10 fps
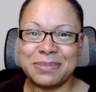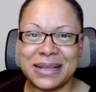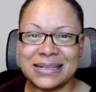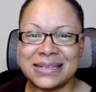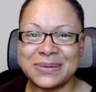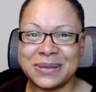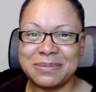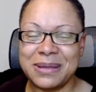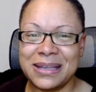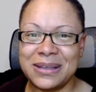places with
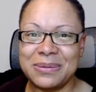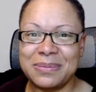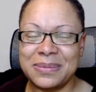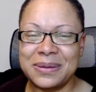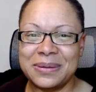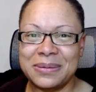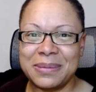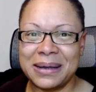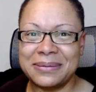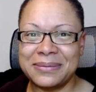me, you you, you
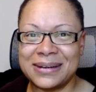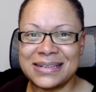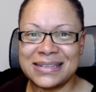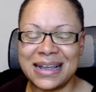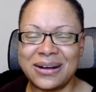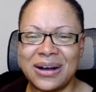might want to say,